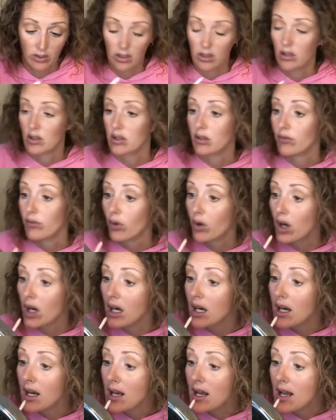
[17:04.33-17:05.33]
or Sephora.
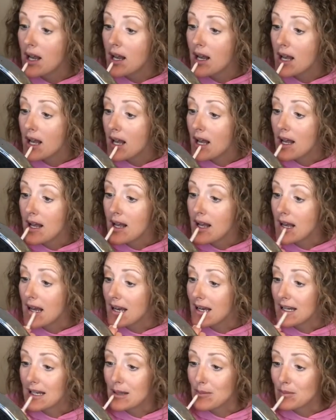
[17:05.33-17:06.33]

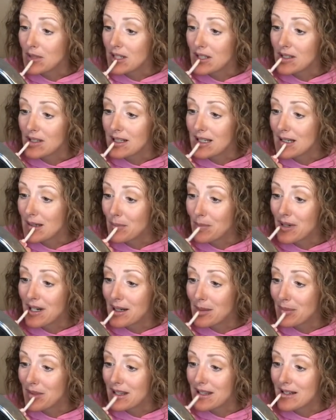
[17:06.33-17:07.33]
And I'm just gonna
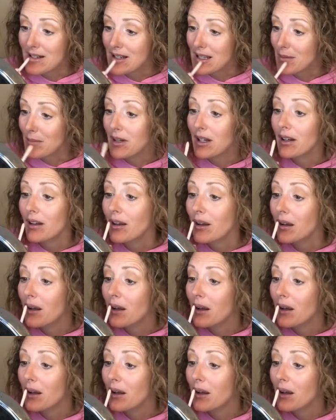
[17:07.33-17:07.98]
pop it there in the middle.